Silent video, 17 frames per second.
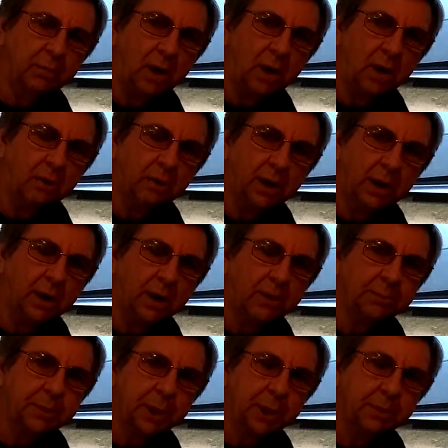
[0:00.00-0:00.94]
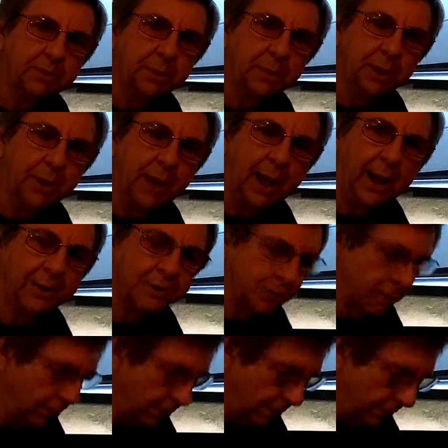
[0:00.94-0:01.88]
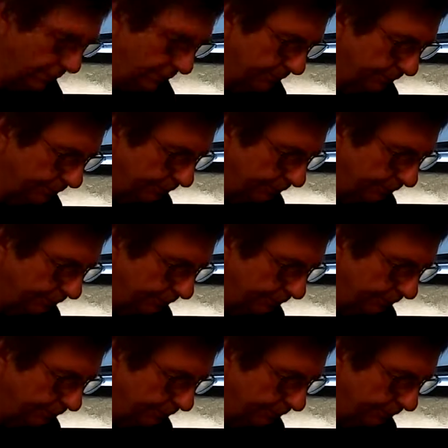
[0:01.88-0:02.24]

all the upkeep to a gas car.